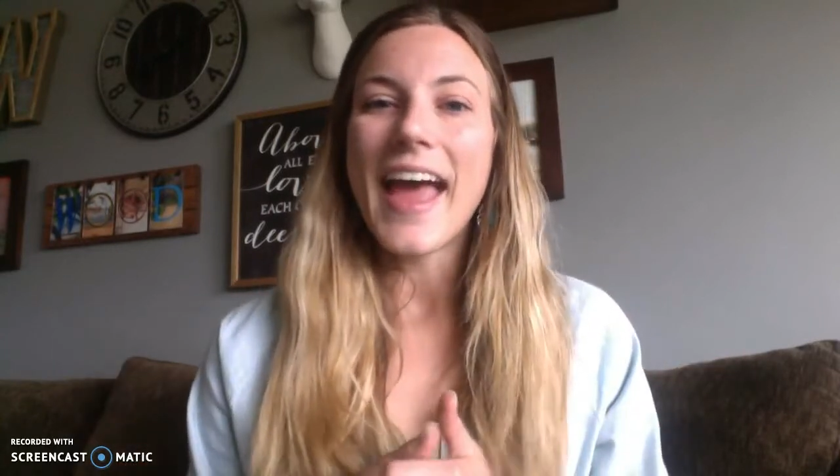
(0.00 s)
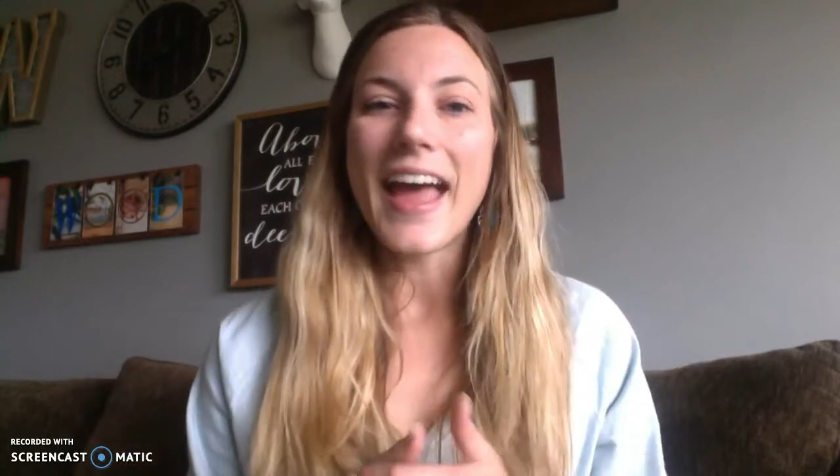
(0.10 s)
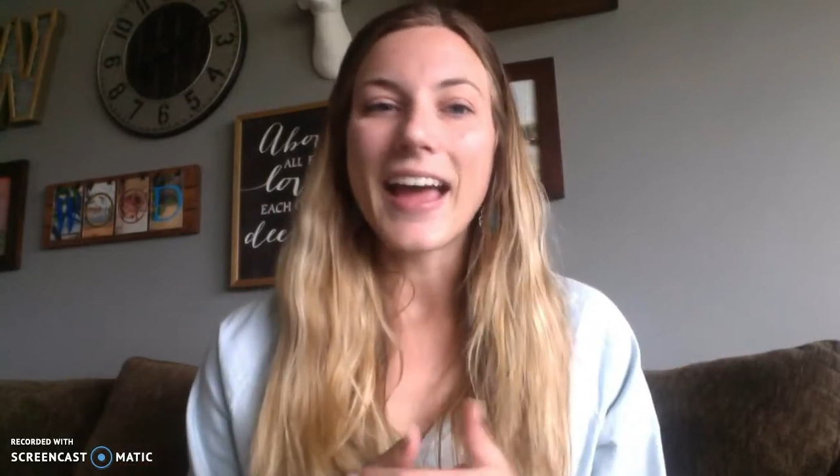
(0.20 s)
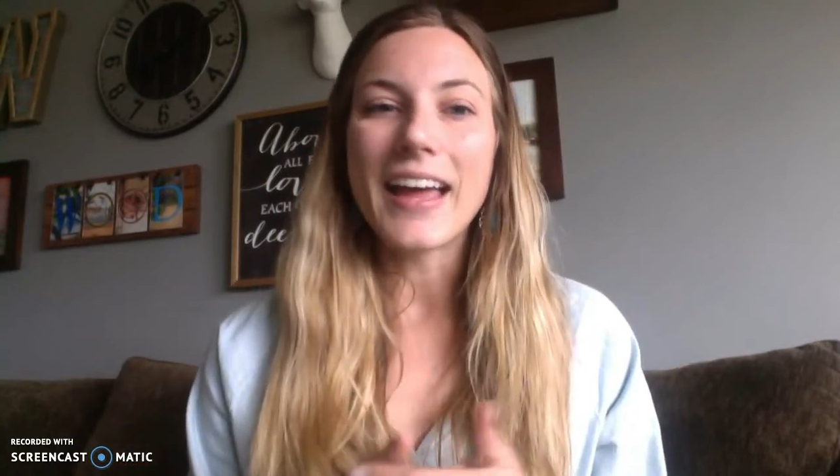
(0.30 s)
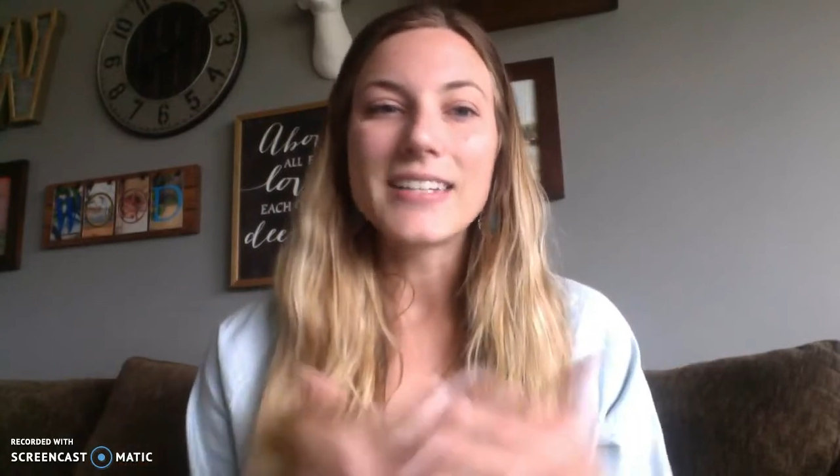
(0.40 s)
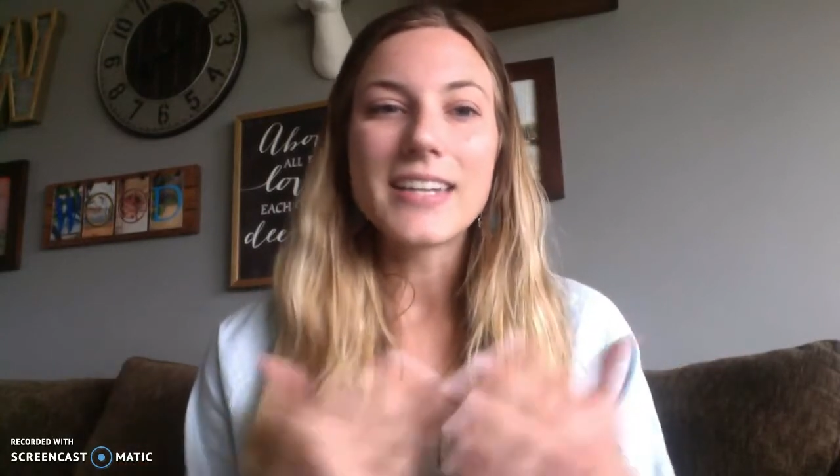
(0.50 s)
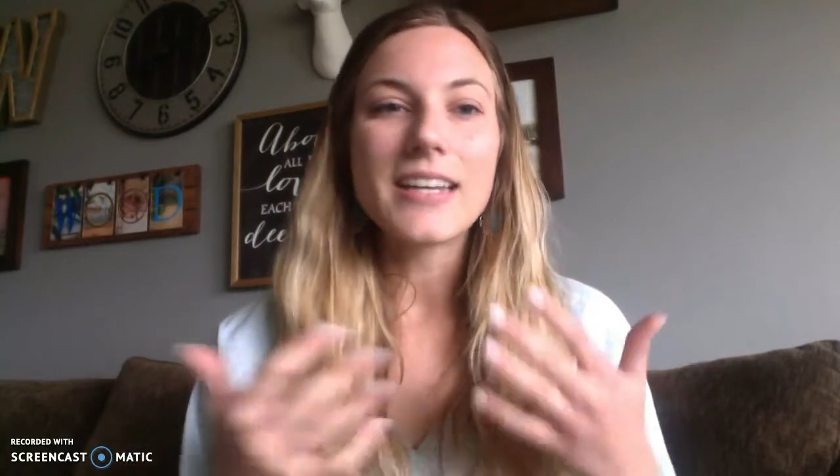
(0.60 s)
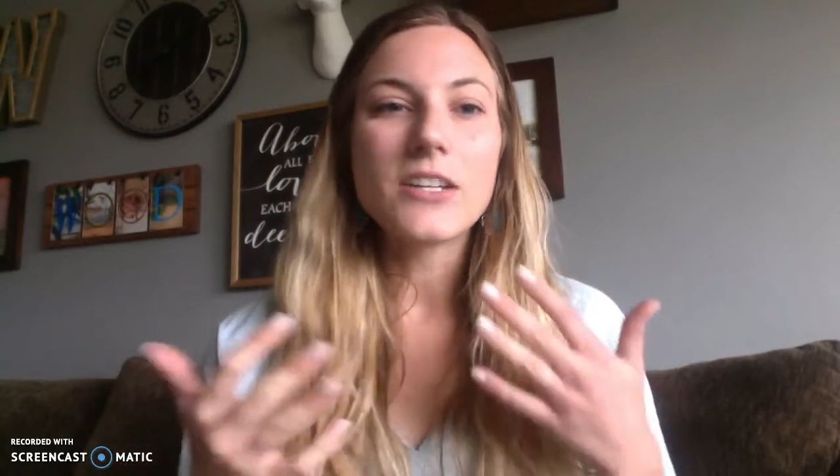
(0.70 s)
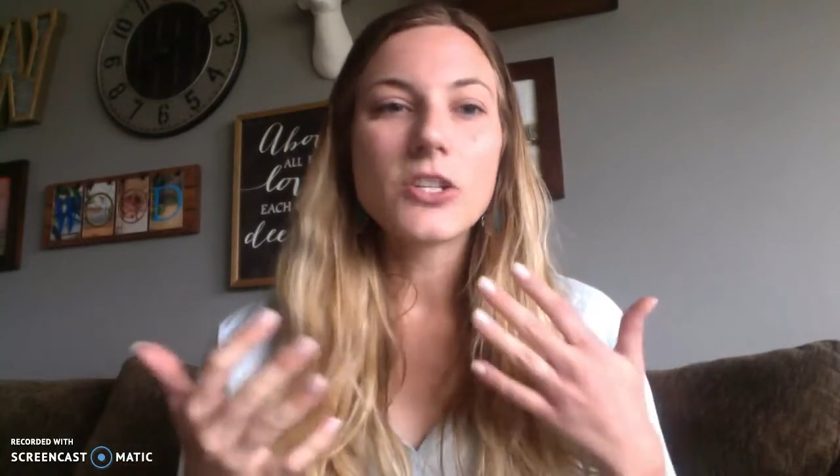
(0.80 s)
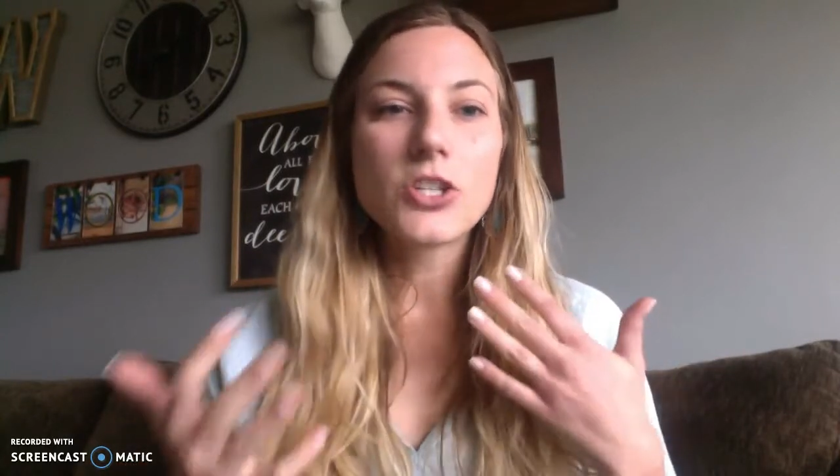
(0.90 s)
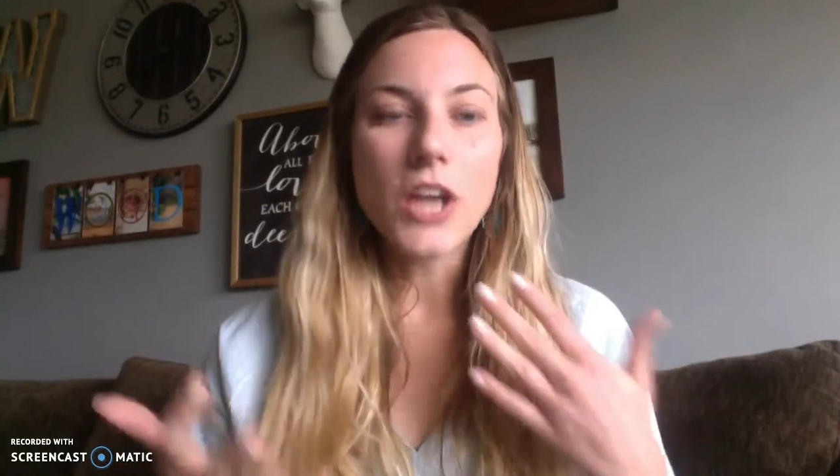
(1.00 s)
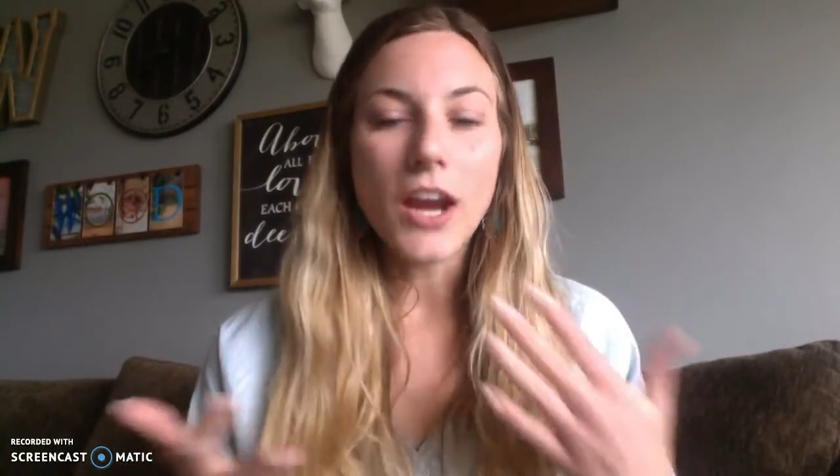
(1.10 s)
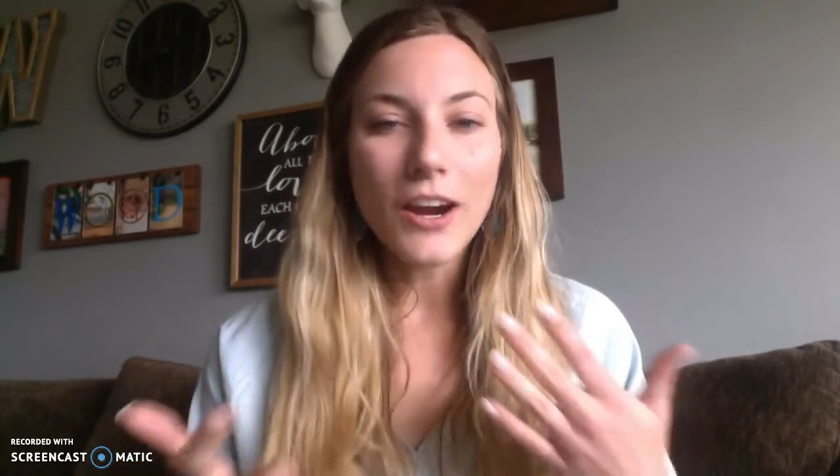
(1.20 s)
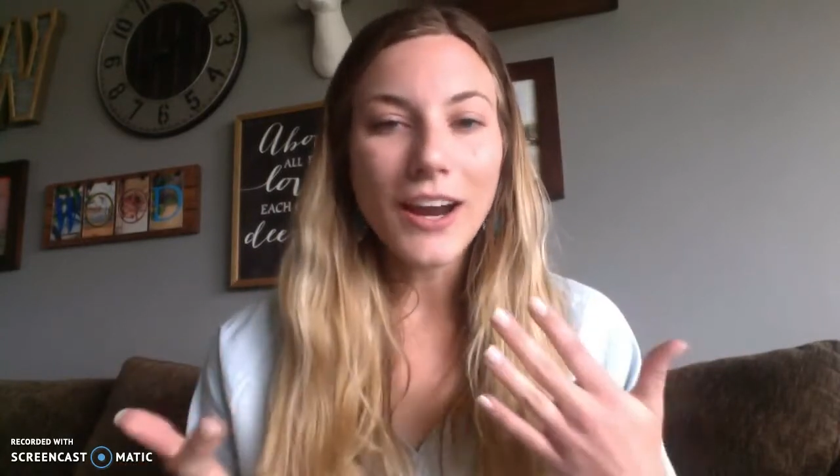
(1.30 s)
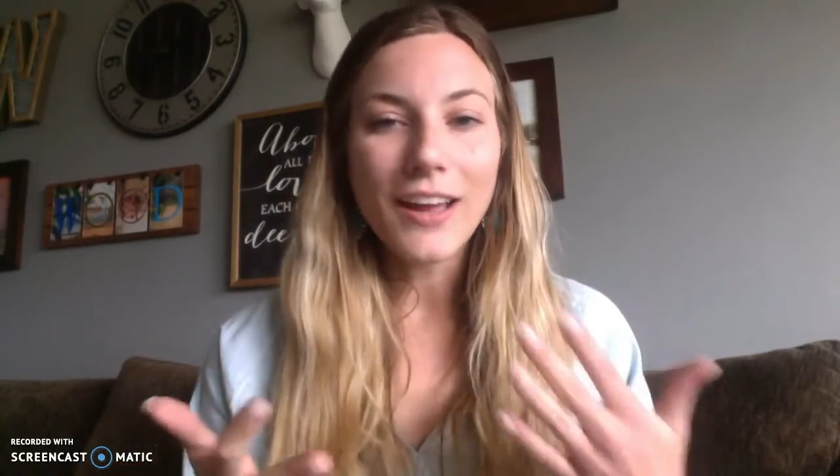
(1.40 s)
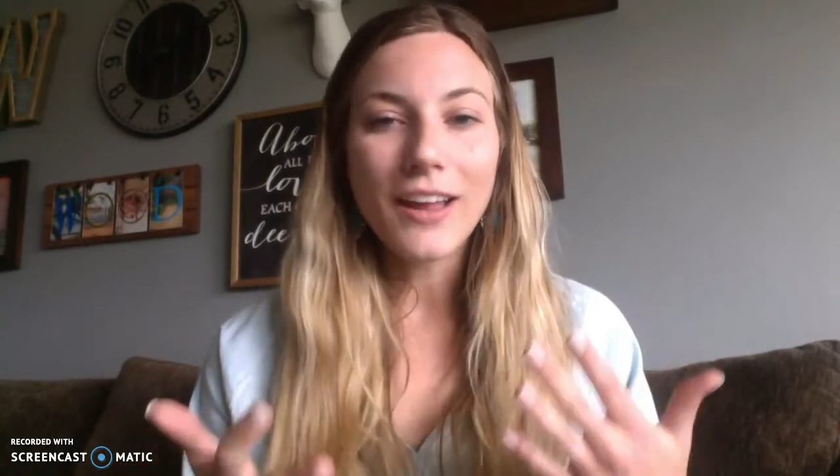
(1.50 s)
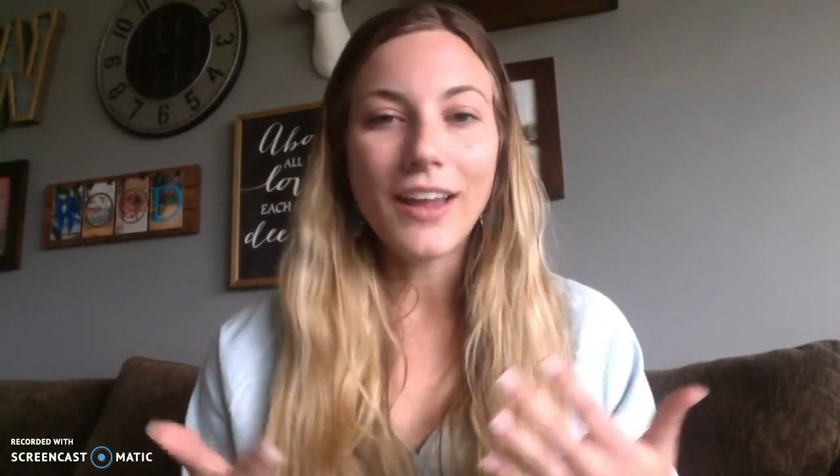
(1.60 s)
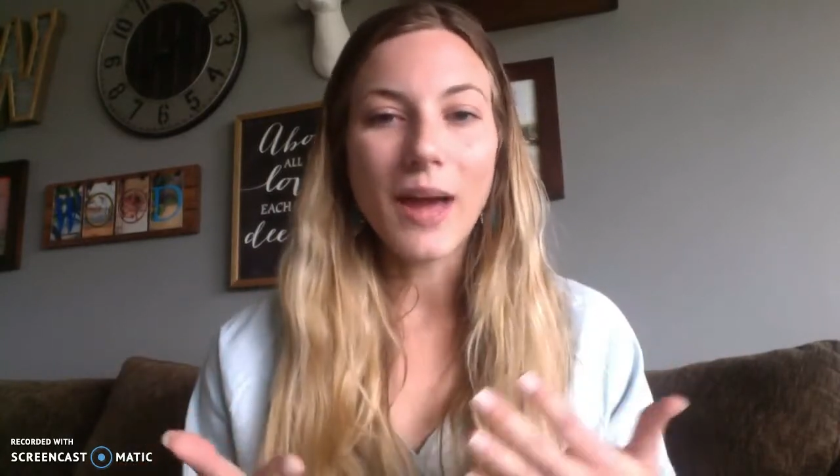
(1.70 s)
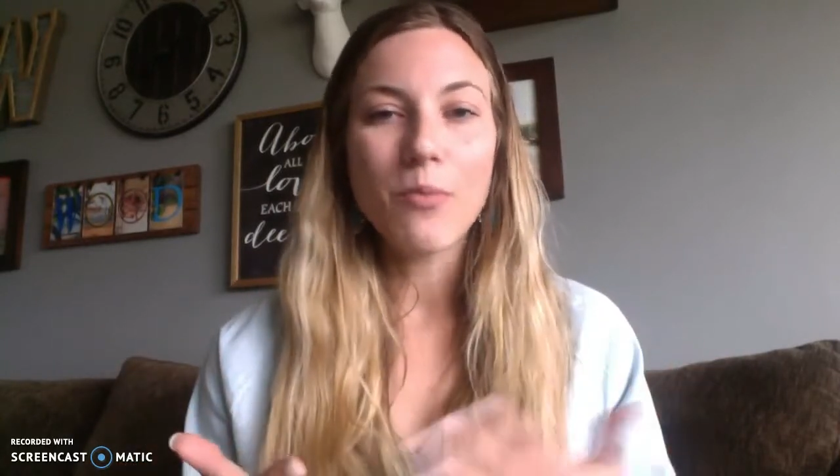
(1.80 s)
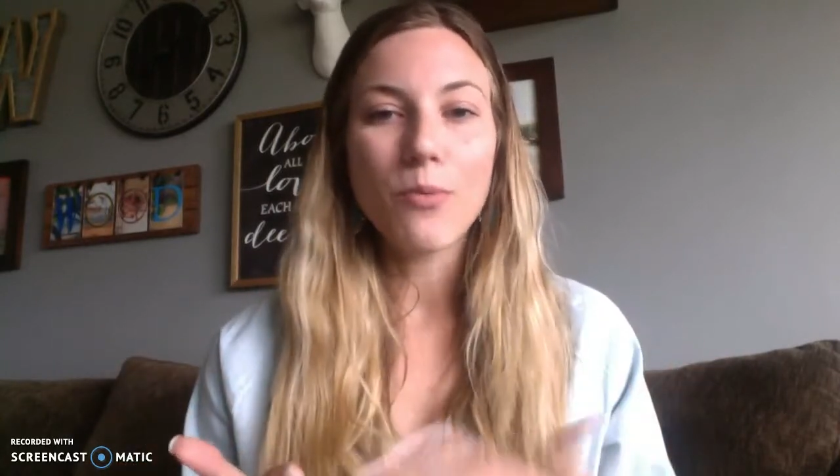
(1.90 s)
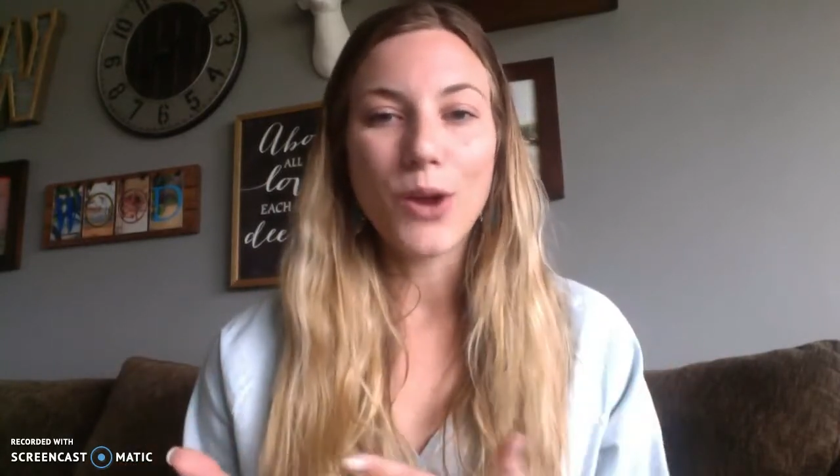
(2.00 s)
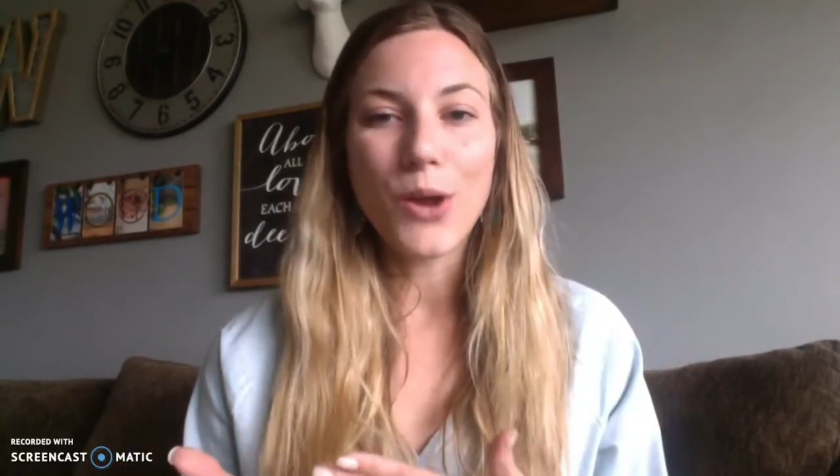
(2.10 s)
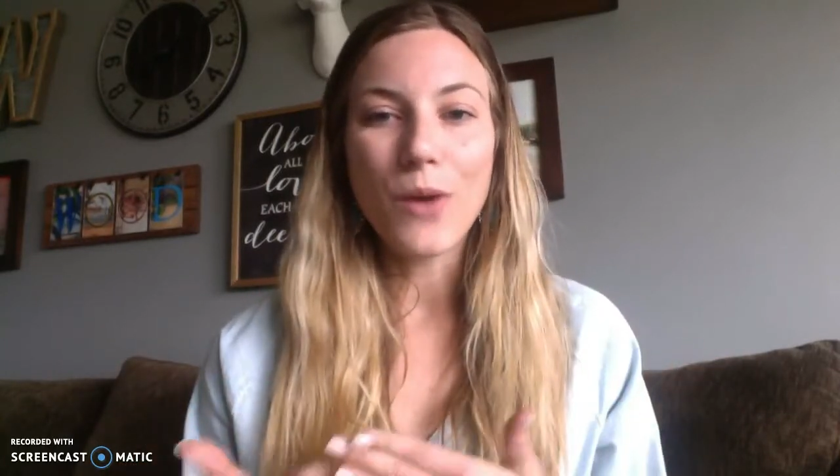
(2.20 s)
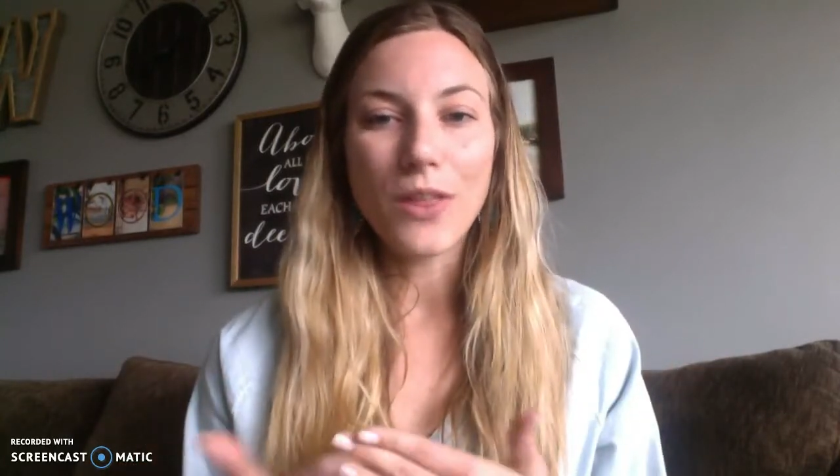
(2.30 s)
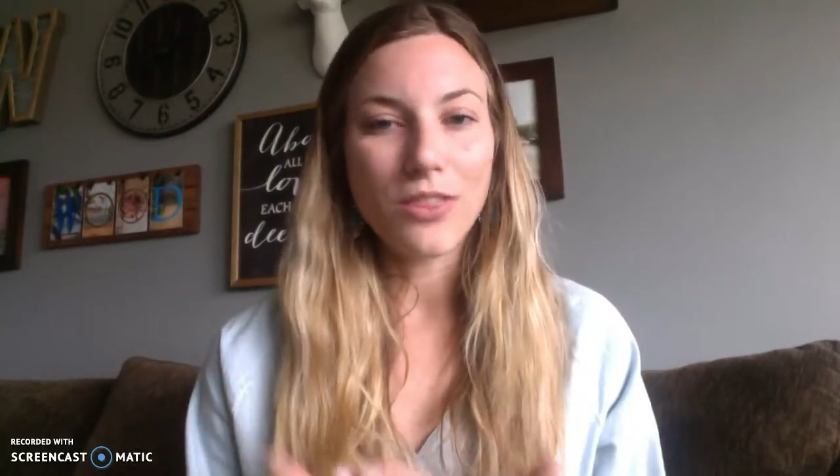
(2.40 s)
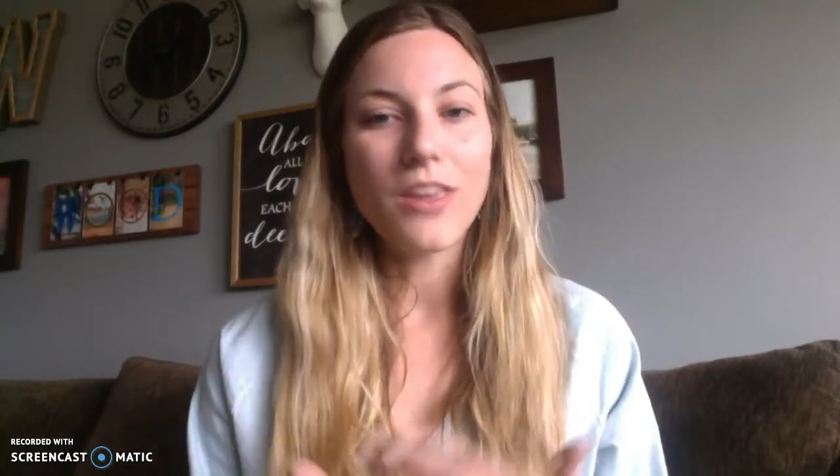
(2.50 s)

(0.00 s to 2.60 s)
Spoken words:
and share and collaborate with